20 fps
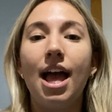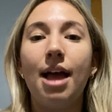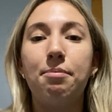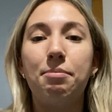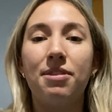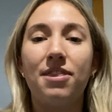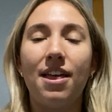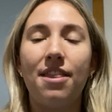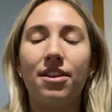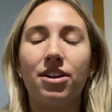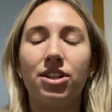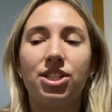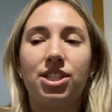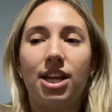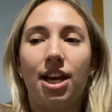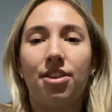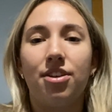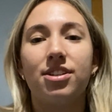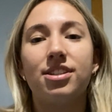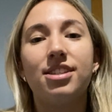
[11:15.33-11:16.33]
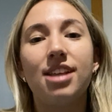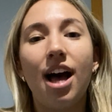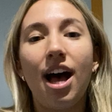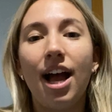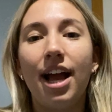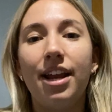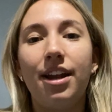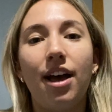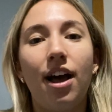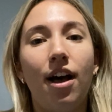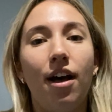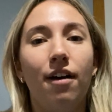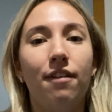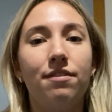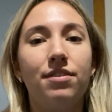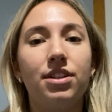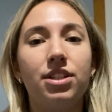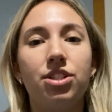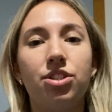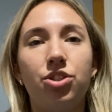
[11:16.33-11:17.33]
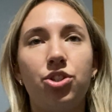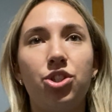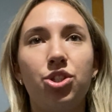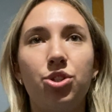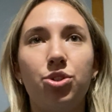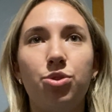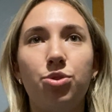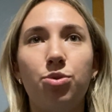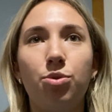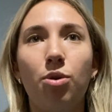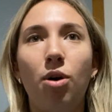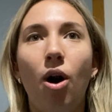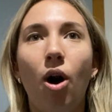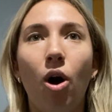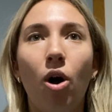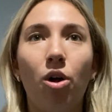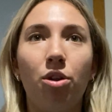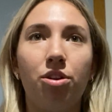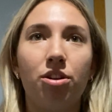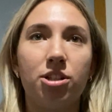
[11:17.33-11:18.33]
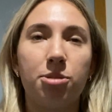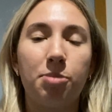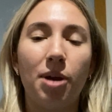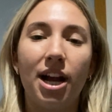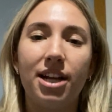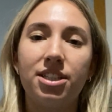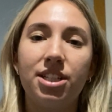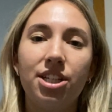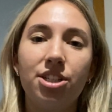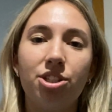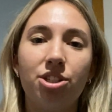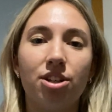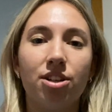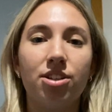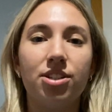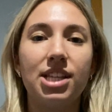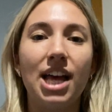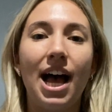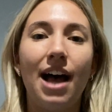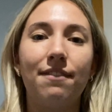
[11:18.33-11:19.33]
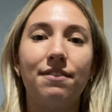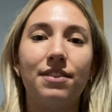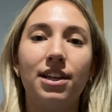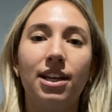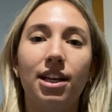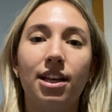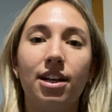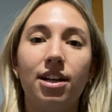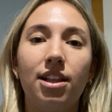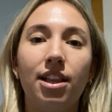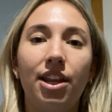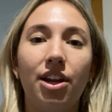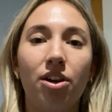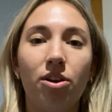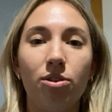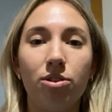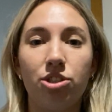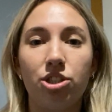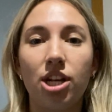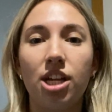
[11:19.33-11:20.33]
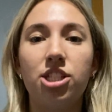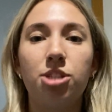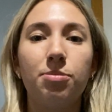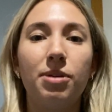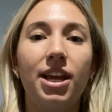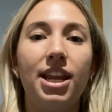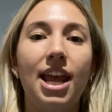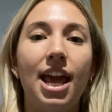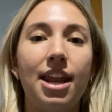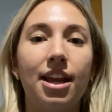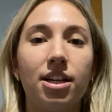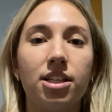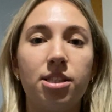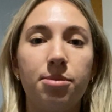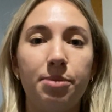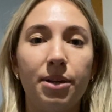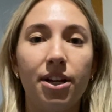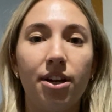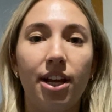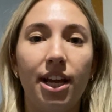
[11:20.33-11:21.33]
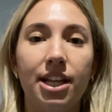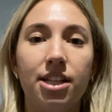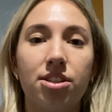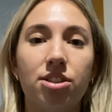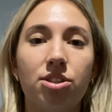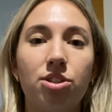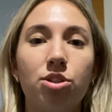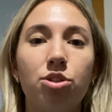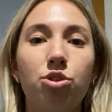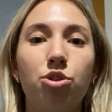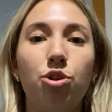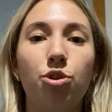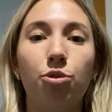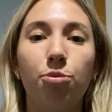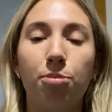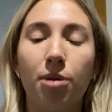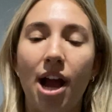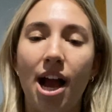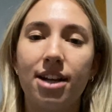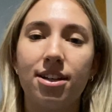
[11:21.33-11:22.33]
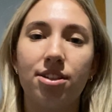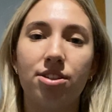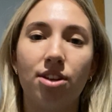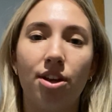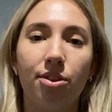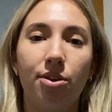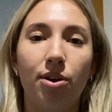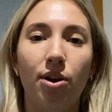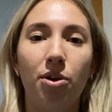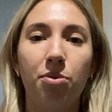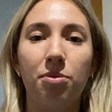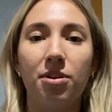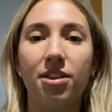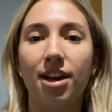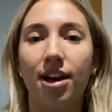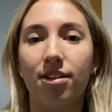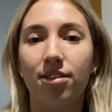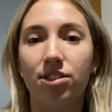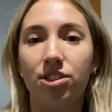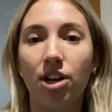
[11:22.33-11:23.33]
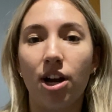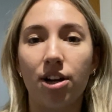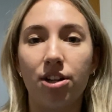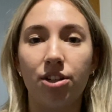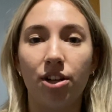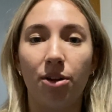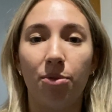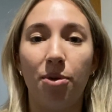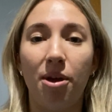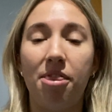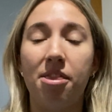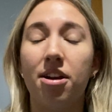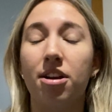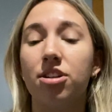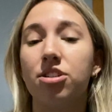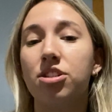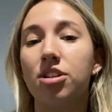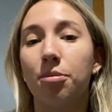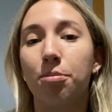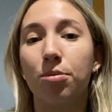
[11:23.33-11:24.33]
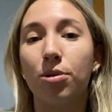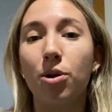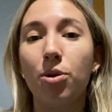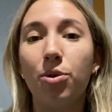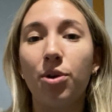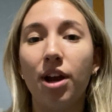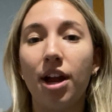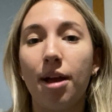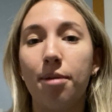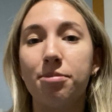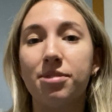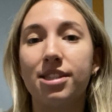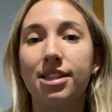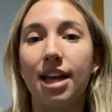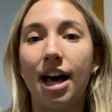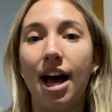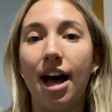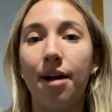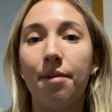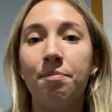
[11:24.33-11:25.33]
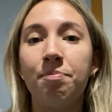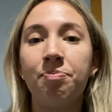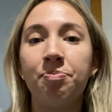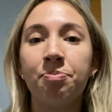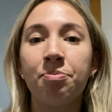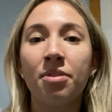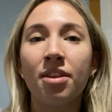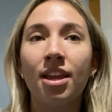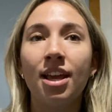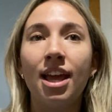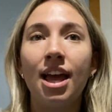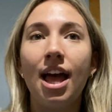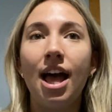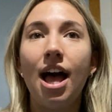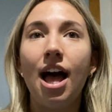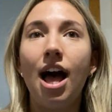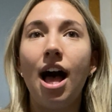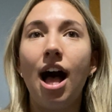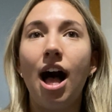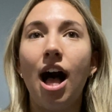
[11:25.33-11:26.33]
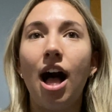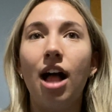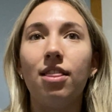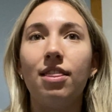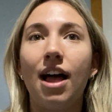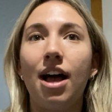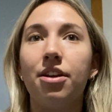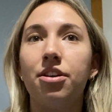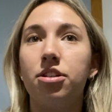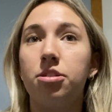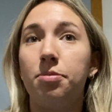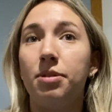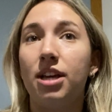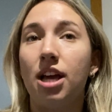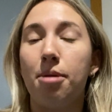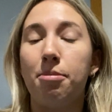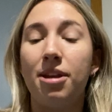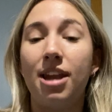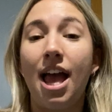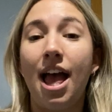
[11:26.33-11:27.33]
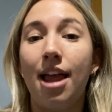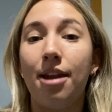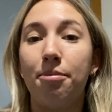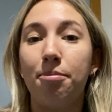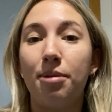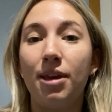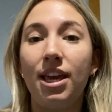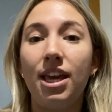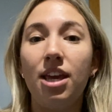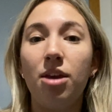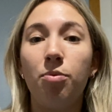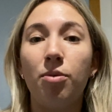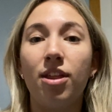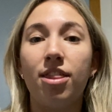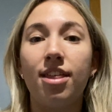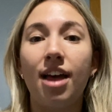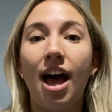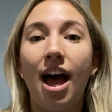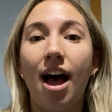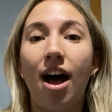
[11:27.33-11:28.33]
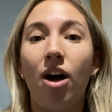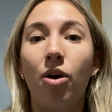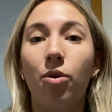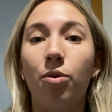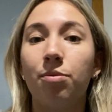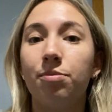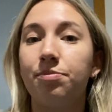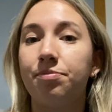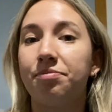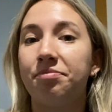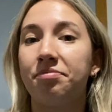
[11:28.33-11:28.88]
But then there's the other side of, do all nurse practitioners have the clinical judgment and experience to practice on their own without a doctor, when there are some programs that allow you to become an NP without